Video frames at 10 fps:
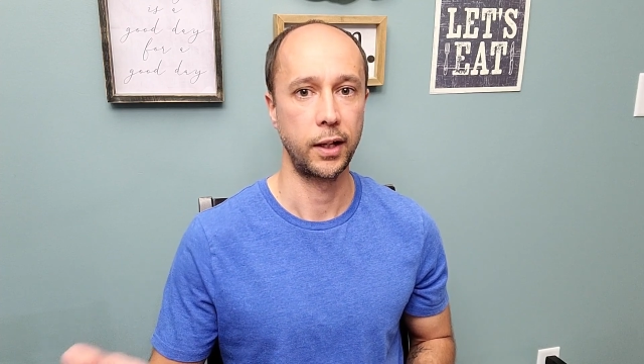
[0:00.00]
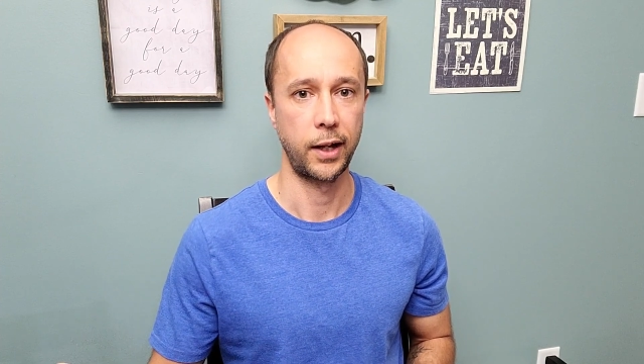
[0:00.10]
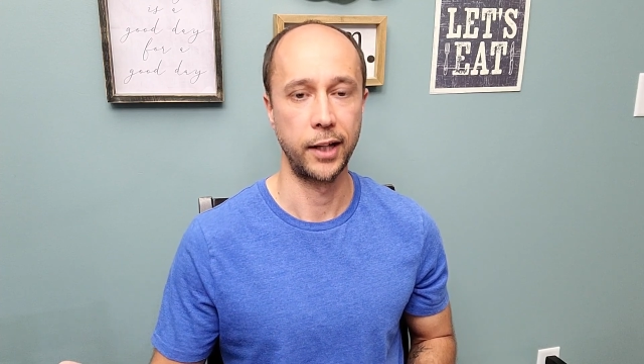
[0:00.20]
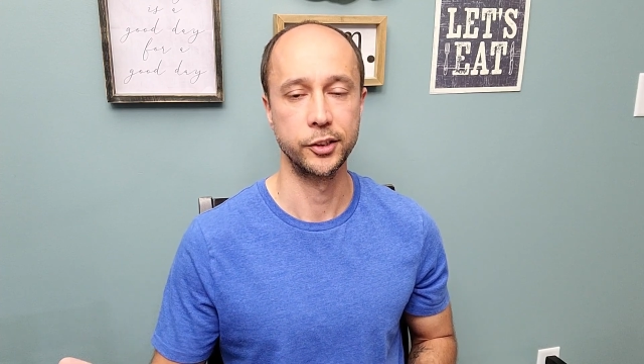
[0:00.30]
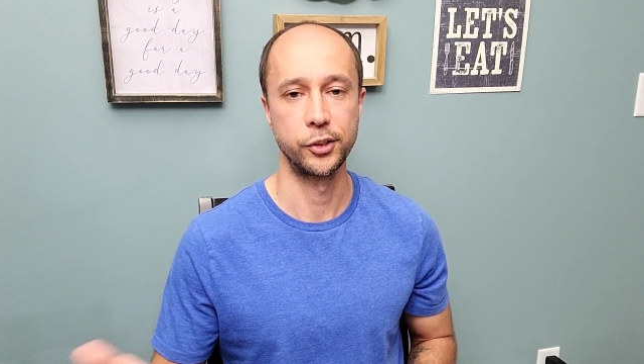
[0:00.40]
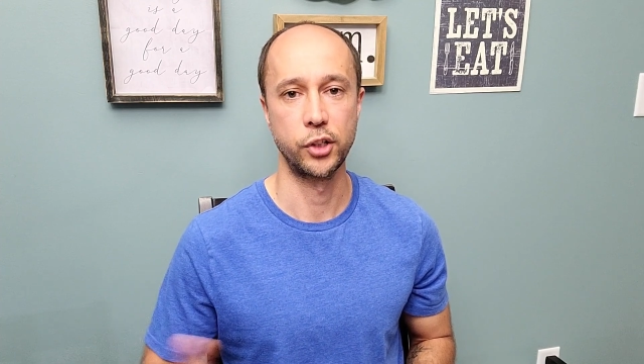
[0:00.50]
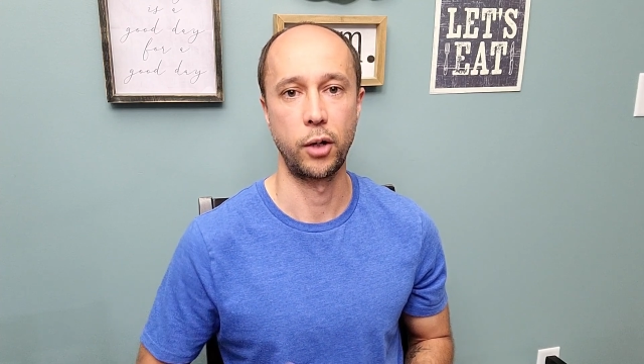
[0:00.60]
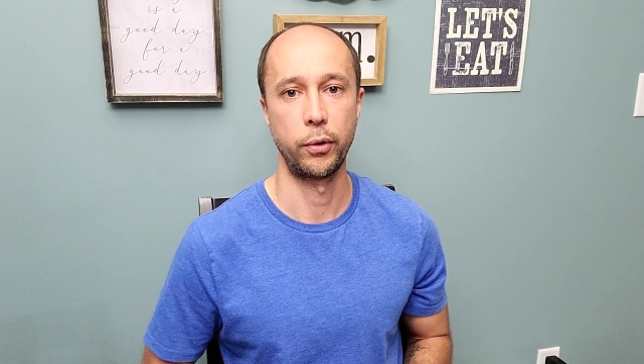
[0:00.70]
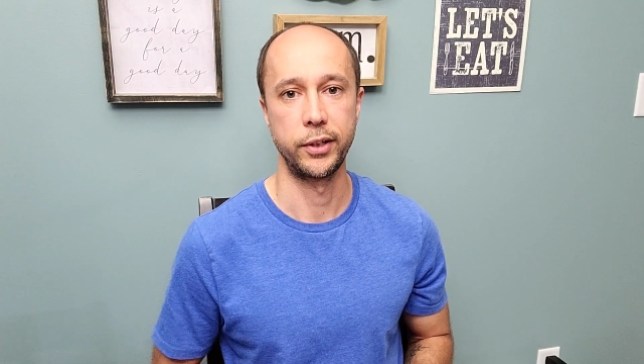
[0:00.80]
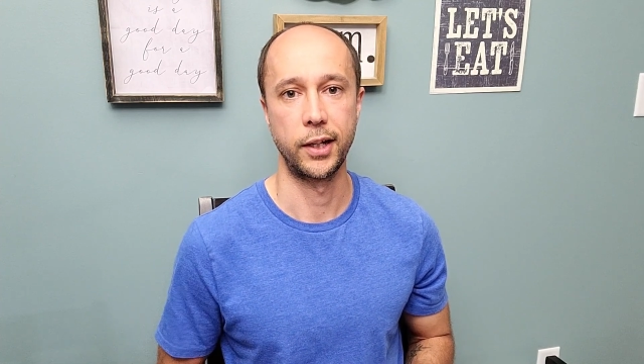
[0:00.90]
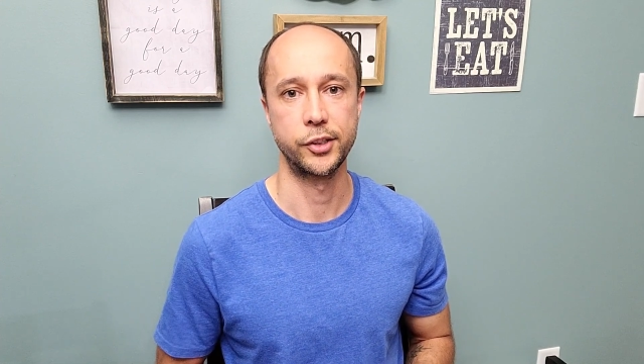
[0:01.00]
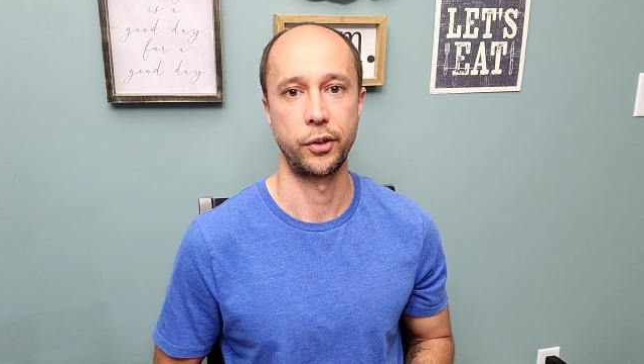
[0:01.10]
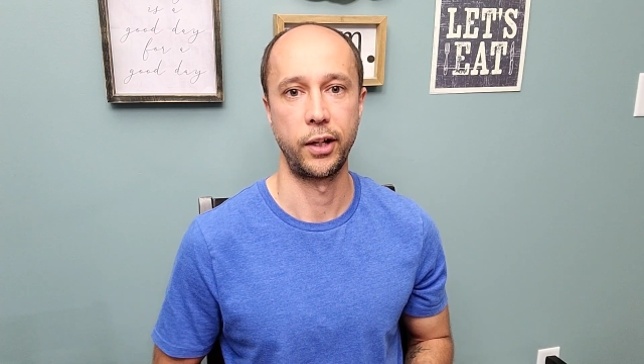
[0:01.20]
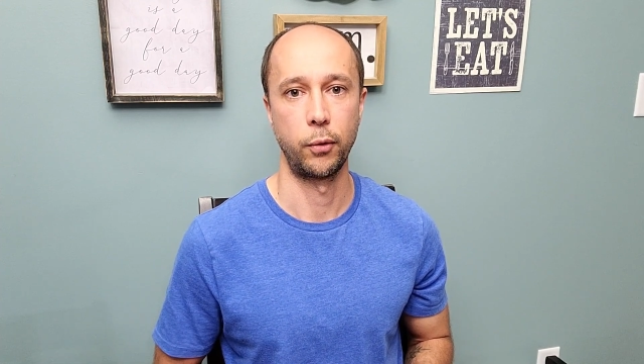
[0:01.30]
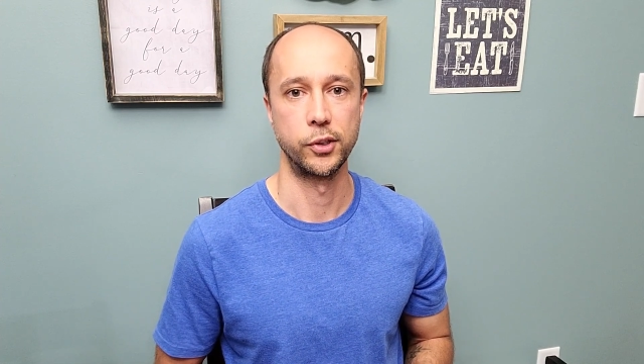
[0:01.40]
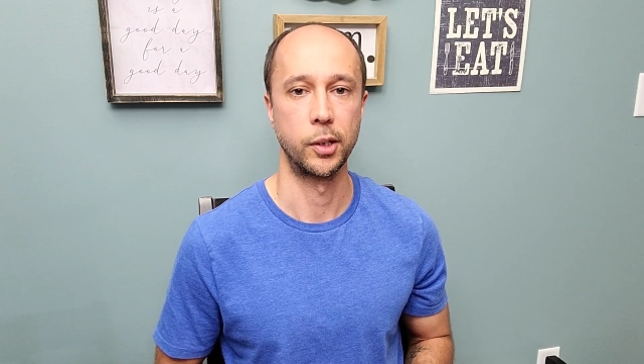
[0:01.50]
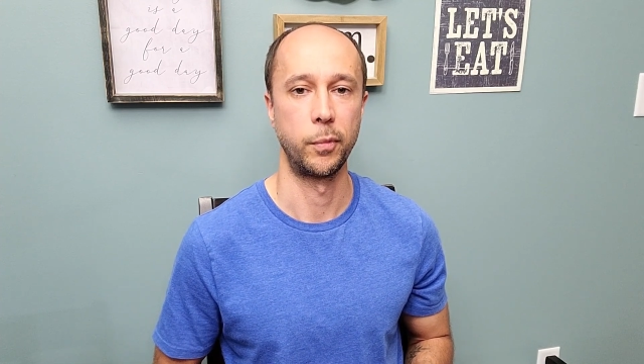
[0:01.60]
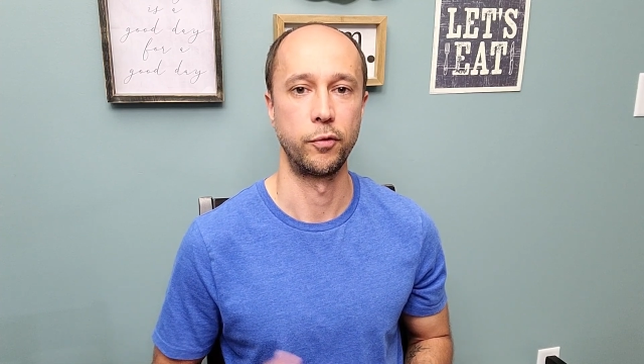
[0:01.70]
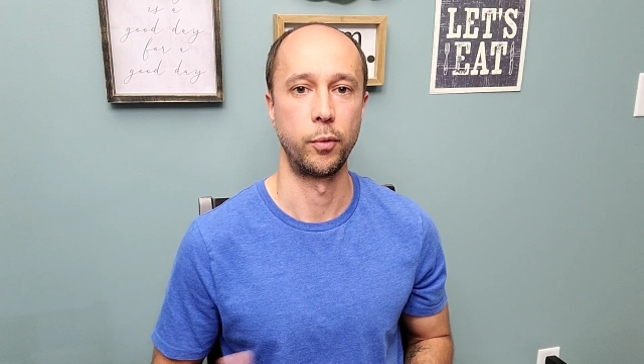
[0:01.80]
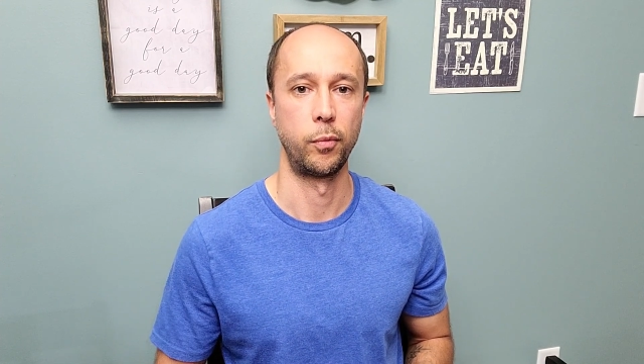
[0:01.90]
I actually saw one yesterday where
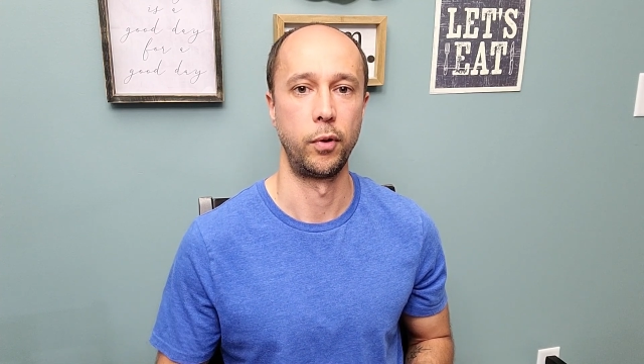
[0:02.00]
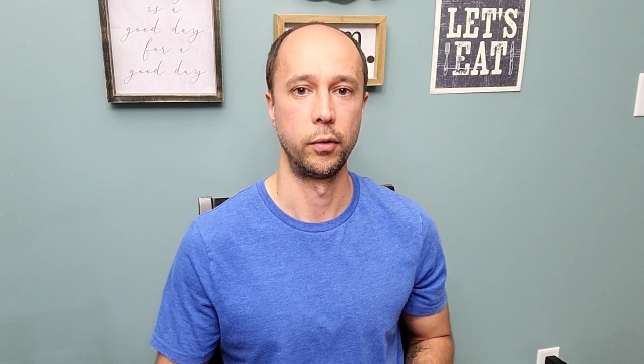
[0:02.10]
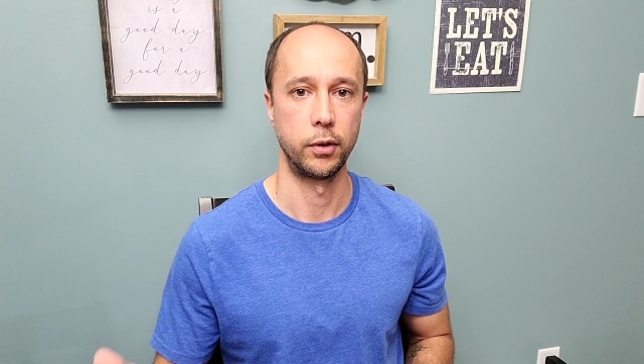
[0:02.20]
somebody from